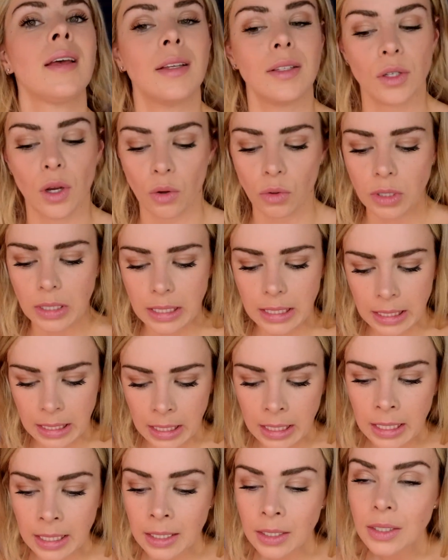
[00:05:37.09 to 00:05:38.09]
So I'll just
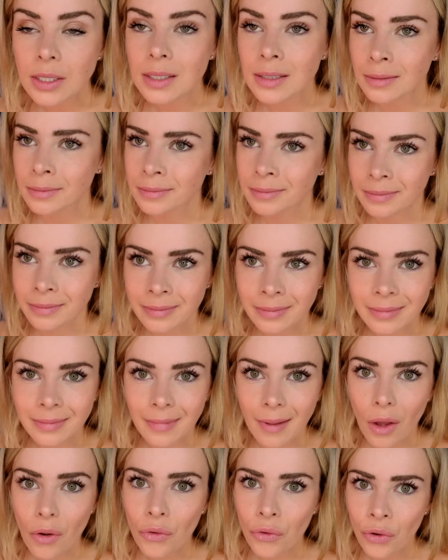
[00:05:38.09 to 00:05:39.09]
sit this
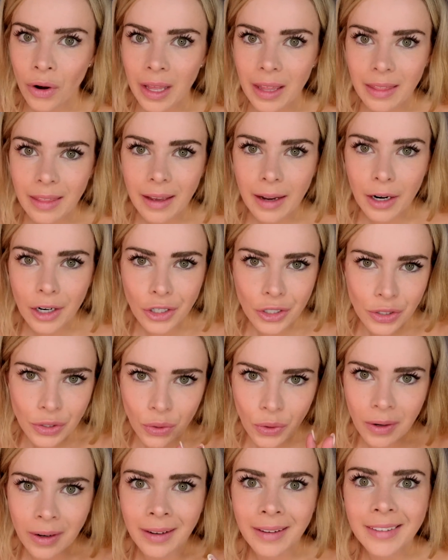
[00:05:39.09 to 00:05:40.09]
right there so
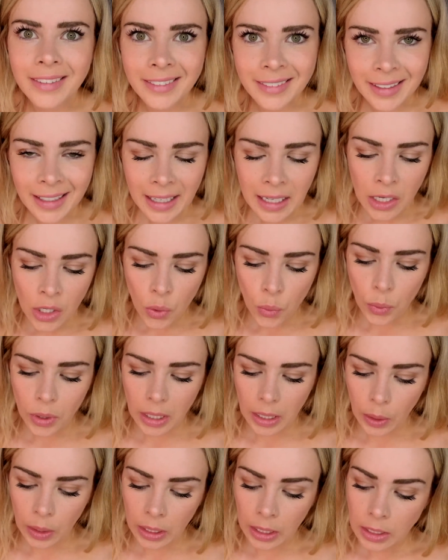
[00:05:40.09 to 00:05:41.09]

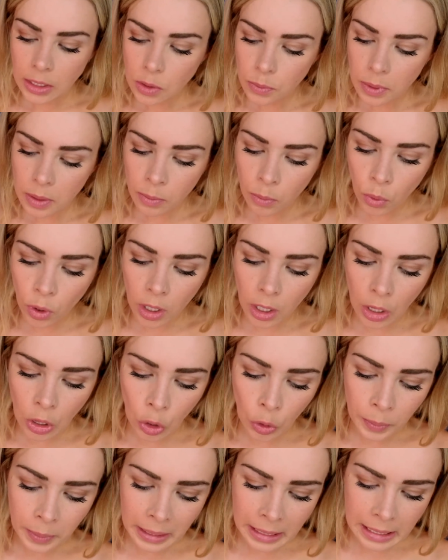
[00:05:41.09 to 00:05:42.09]
we're a little bit more
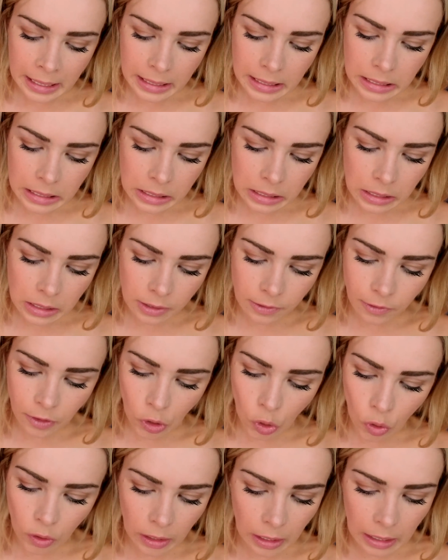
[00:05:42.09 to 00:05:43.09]
illuminated. I
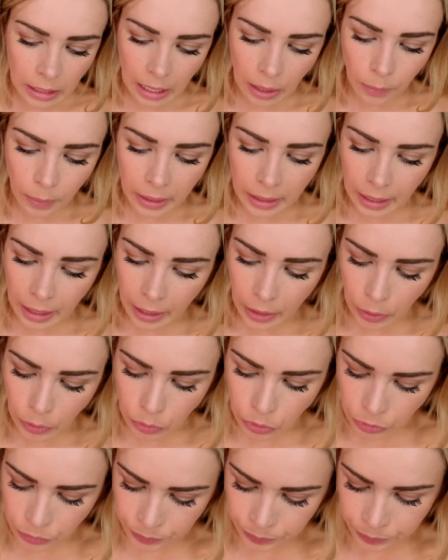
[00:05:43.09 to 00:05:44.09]
forgot that that went
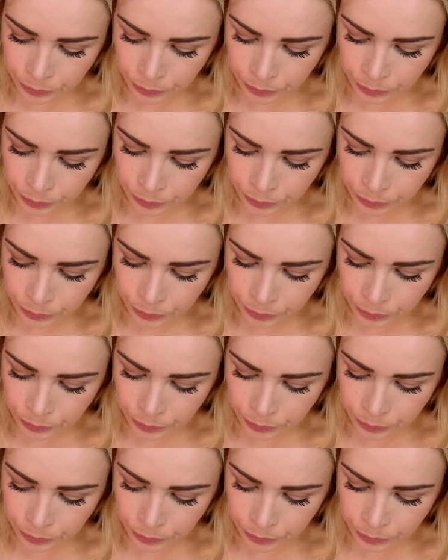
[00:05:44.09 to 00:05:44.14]
out.